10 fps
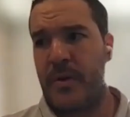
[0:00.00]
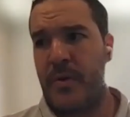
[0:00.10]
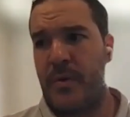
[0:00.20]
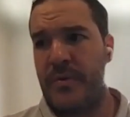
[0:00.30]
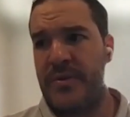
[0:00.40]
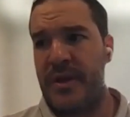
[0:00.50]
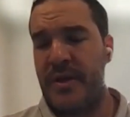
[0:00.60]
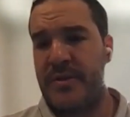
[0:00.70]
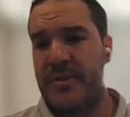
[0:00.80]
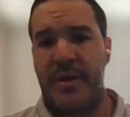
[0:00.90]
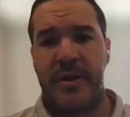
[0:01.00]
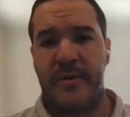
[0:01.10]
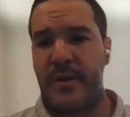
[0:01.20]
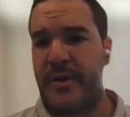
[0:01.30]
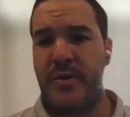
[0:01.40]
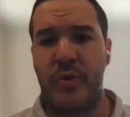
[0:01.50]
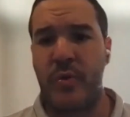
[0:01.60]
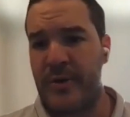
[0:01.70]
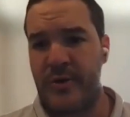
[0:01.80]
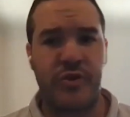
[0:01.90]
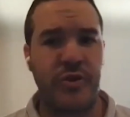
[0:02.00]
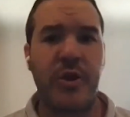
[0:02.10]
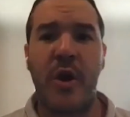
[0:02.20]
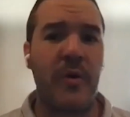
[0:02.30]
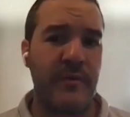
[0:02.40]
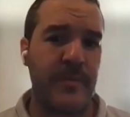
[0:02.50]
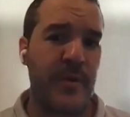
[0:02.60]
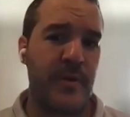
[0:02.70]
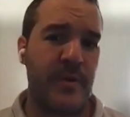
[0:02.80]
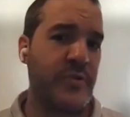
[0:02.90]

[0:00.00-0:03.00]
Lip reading: you know what we say, it's not like you should go every month,